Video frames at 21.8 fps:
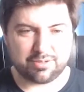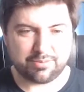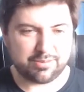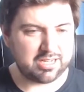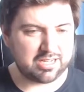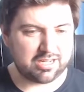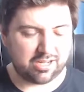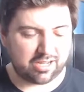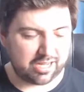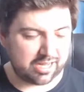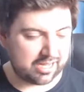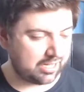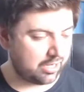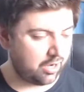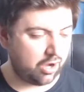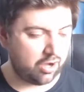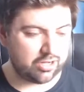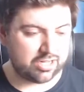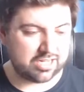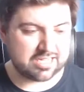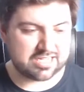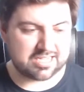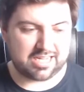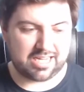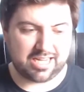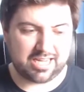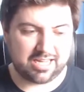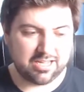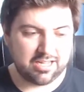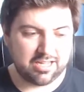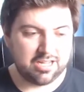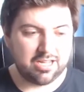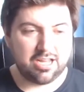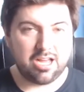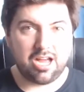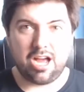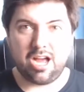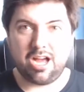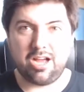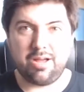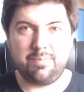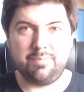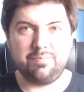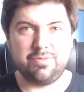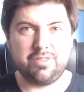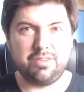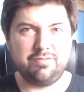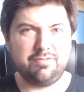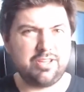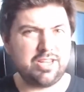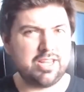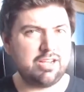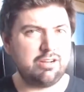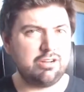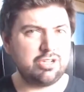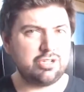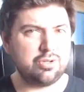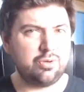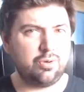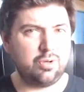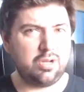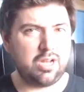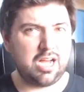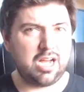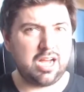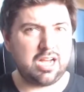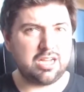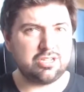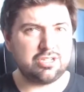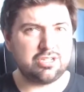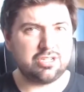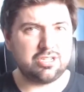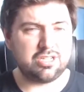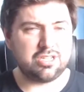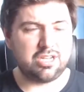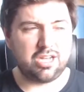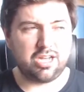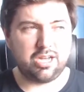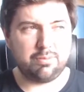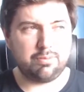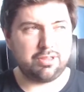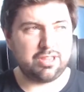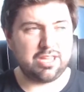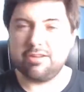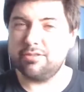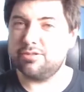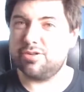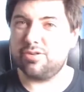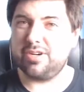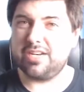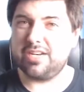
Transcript: I mean, like, honestly, the video I saw last, I think it was